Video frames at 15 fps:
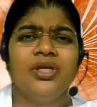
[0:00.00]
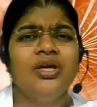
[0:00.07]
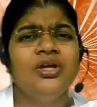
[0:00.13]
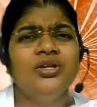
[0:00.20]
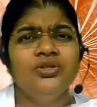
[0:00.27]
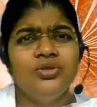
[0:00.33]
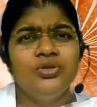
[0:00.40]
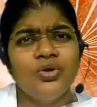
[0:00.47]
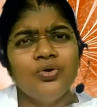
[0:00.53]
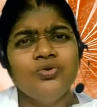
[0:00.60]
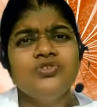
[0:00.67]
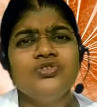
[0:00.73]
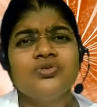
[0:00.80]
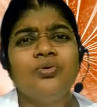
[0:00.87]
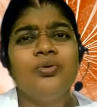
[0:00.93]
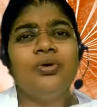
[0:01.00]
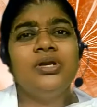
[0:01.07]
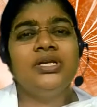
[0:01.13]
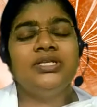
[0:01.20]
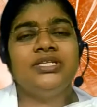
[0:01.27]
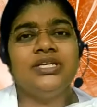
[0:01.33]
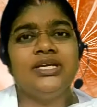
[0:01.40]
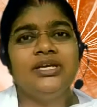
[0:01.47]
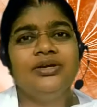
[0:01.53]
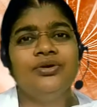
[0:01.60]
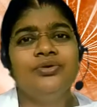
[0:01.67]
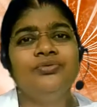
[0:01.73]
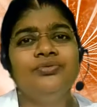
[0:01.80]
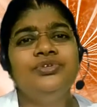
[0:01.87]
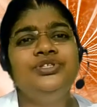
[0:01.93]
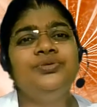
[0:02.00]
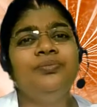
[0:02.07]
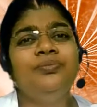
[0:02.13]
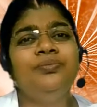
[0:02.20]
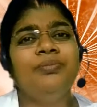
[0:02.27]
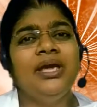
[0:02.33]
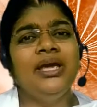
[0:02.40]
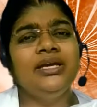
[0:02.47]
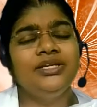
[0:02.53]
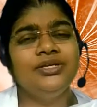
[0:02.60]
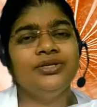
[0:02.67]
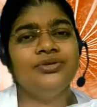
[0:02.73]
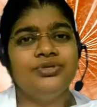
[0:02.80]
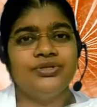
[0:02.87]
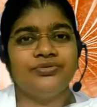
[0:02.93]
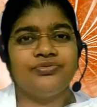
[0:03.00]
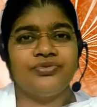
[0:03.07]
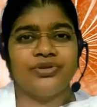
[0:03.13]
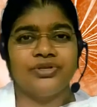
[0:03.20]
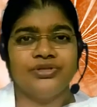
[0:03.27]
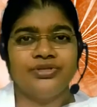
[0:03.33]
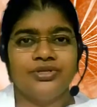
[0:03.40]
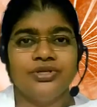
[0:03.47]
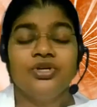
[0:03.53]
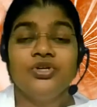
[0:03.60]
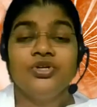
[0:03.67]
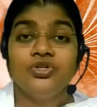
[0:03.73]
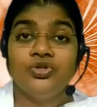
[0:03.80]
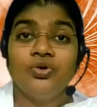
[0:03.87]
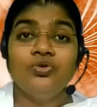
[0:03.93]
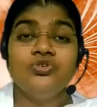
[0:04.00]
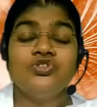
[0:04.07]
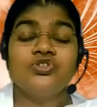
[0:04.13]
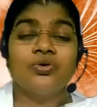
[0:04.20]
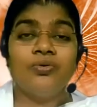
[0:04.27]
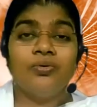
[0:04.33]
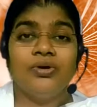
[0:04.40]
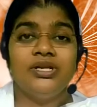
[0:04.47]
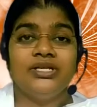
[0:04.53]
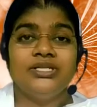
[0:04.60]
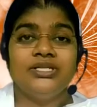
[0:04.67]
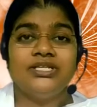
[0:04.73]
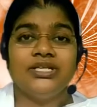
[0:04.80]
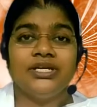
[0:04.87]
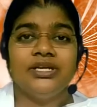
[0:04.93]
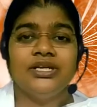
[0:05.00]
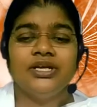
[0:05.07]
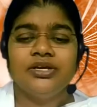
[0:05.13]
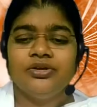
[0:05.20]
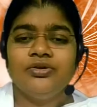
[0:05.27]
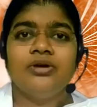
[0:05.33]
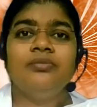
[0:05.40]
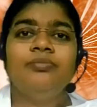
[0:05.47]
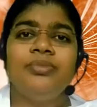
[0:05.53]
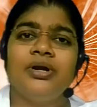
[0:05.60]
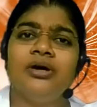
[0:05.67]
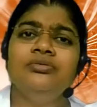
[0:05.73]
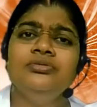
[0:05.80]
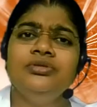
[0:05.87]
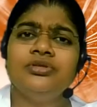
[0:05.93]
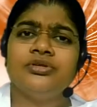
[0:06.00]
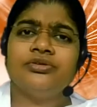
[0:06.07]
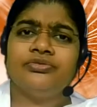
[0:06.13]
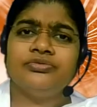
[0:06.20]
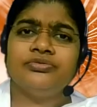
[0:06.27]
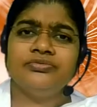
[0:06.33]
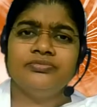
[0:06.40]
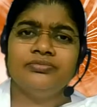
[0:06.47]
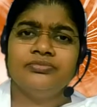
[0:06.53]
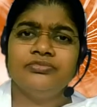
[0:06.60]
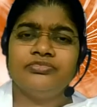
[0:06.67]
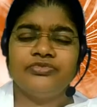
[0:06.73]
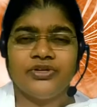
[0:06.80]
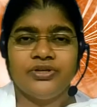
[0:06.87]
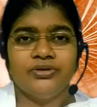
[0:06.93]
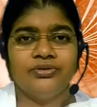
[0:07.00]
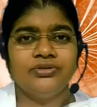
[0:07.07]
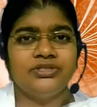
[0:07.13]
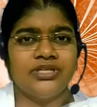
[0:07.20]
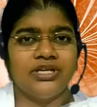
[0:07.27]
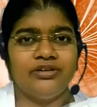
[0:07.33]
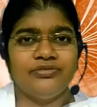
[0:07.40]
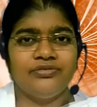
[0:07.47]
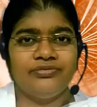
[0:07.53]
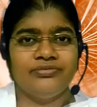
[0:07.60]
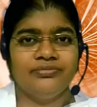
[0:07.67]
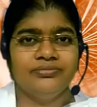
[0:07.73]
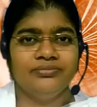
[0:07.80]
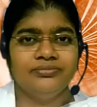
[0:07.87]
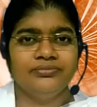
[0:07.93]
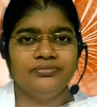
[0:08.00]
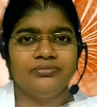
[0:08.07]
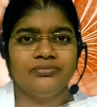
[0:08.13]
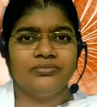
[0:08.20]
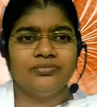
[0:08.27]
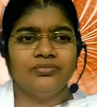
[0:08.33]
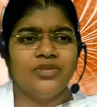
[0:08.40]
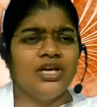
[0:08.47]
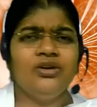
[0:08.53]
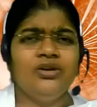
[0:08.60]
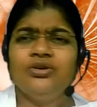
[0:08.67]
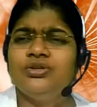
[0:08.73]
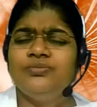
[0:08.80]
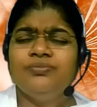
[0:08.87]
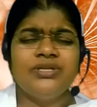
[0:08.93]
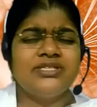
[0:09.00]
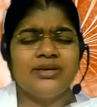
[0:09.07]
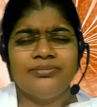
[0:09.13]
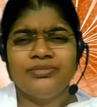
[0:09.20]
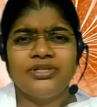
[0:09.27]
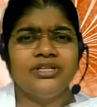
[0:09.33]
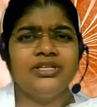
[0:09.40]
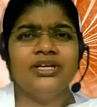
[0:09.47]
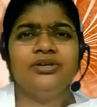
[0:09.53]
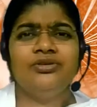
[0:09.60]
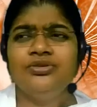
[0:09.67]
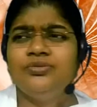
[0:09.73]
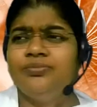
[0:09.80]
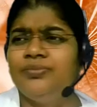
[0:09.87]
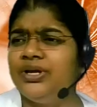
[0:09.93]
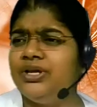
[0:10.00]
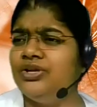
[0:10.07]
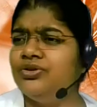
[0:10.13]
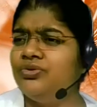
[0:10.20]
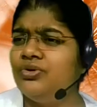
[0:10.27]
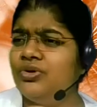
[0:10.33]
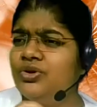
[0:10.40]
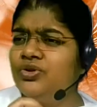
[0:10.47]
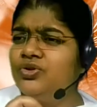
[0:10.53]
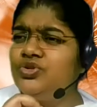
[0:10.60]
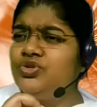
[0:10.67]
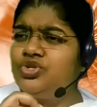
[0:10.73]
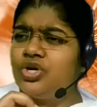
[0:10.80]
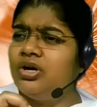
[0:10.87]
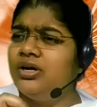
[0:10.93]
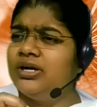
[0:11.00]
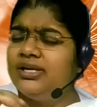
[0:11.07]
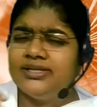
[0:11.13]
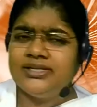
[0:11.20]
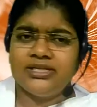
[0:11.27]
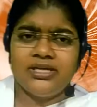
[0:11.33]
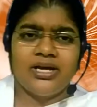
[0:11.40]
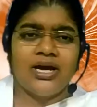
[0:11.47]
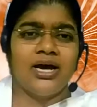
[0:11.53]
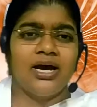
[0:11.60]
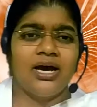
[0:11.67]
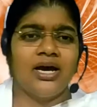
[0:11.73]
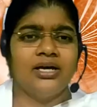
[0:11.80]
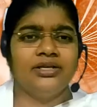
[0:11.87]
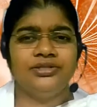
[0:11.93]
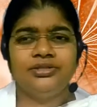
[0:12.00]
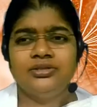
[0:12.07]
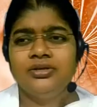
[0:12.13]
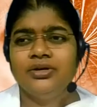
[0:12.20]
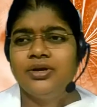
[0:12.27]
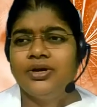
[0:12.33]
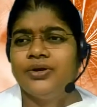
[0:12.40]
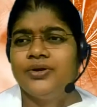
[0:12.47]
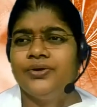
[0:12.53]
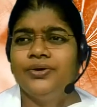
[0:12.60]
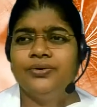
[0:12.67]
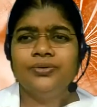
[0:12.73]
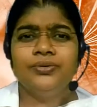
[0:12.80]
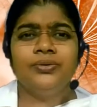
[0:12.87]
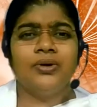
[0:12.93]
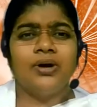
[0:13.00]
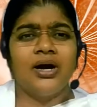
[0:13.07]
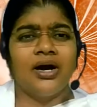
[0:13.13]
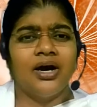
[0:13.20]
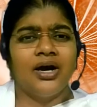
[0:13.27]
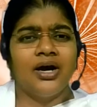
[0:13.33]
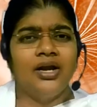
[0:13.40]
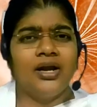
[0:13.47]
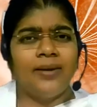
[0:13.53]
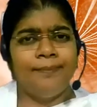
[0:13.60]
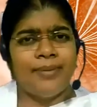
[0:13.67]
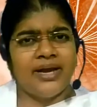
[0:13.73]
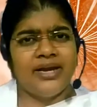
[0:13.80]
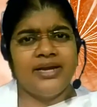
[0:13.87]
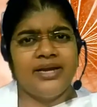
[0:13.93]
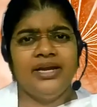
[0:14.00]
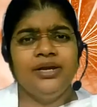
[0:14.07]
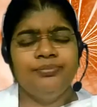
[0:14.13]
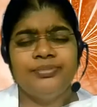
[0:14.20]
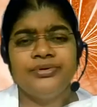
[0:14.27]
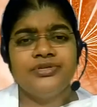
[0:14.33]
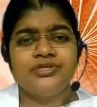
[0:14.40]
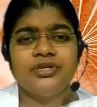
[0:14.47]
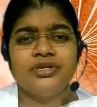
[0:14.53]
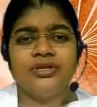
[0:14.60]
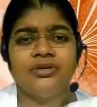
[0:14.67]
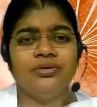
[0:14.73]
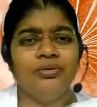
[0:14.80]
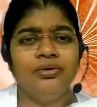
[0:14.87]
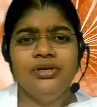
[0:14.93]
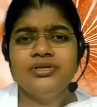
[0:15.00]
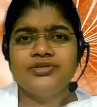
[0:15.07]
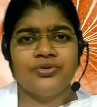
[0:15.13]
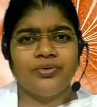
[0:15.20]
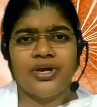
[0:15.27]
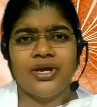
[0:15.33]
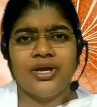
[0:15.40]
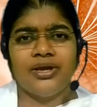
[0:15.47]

Those quality which make you different, those quality you are proud of for yourself. There could be something, there could be you talk a little harsh, you are a panic person, all is okay.